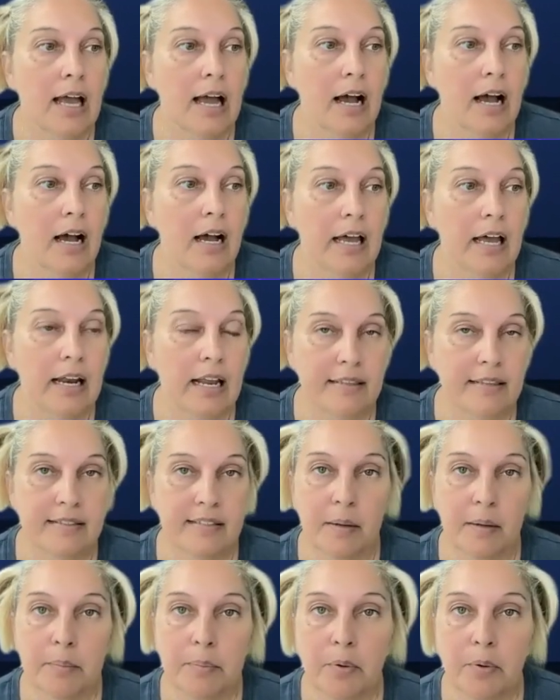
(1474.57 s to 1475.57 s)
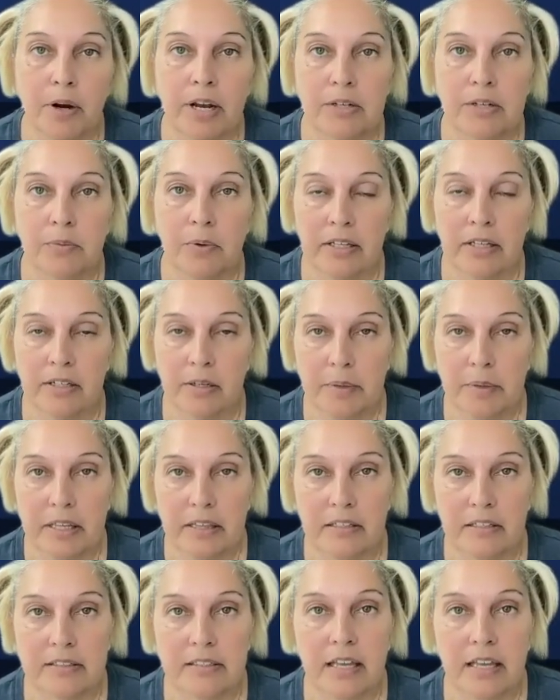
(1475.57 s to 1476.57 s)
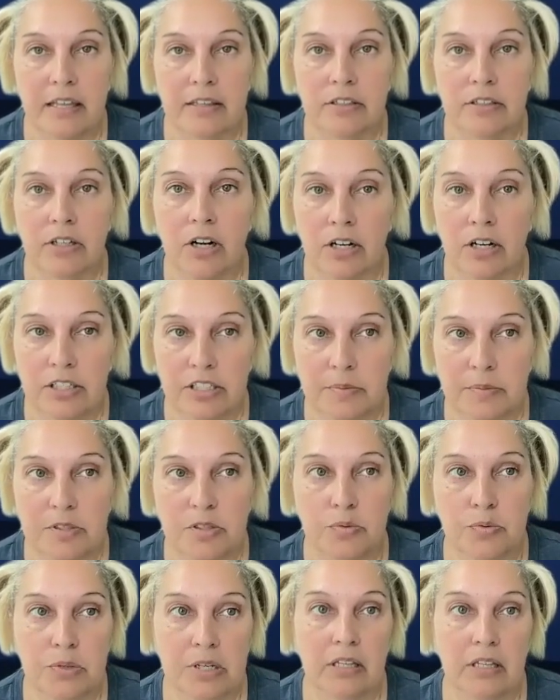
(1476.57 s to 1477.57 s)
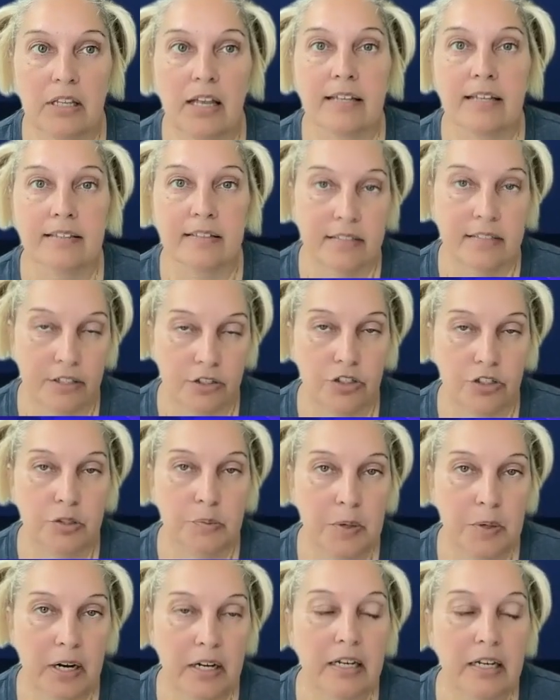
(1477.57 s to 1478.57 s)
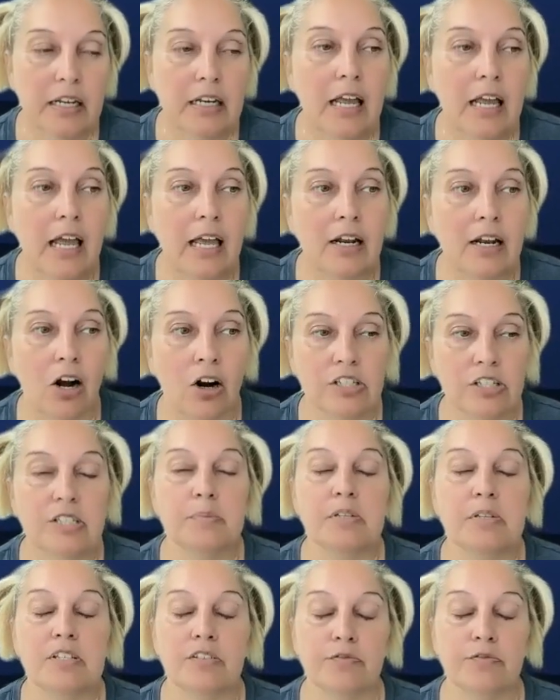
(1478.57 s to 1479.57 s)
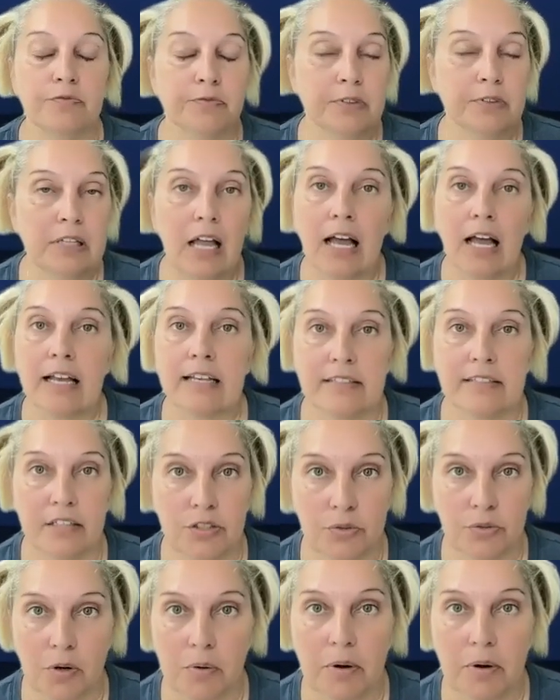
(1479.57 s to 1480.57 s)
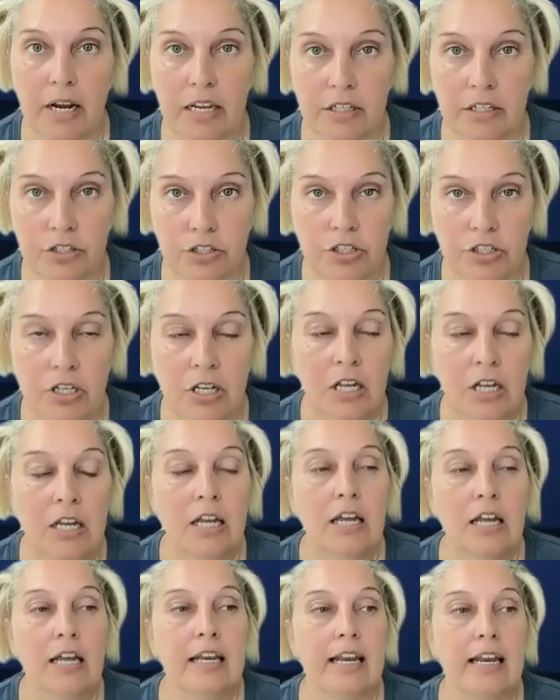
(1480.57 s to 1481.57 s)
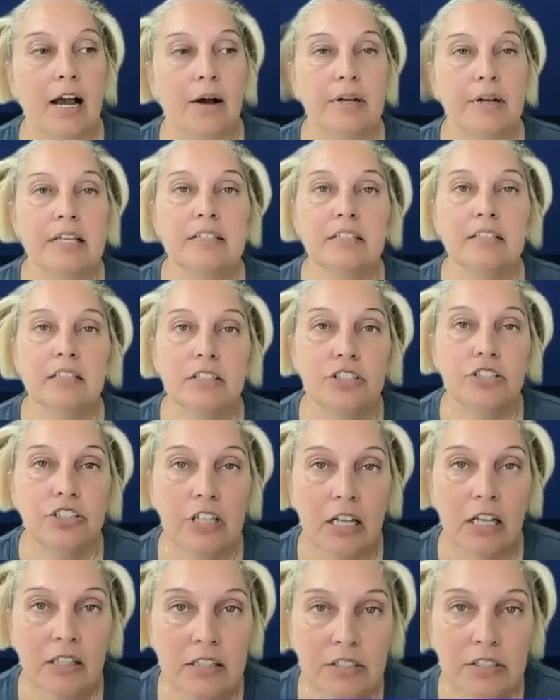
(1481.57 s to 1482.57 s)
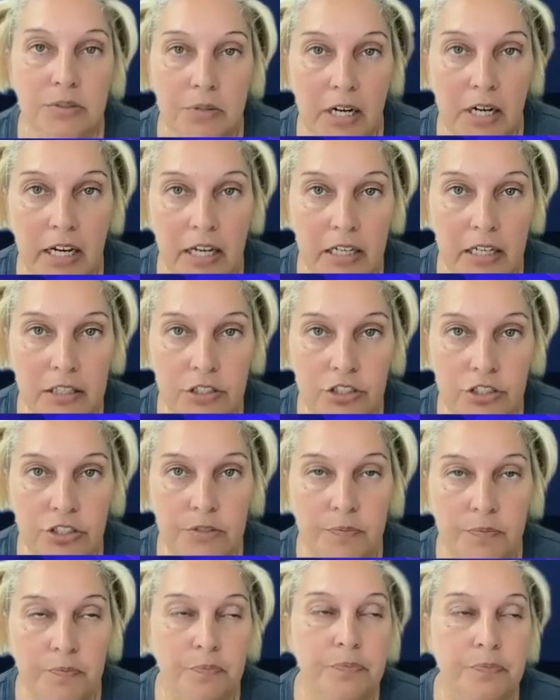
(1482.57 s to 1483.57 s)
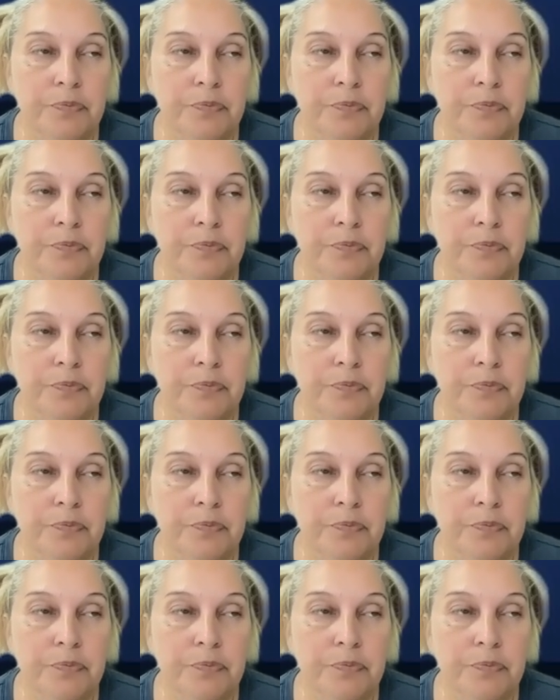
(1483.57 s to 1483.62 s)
And at some point while they're bathing together, Artemis realizes that she's pregnant, and Artemis flies into a rage. Now, is it a jealous rage?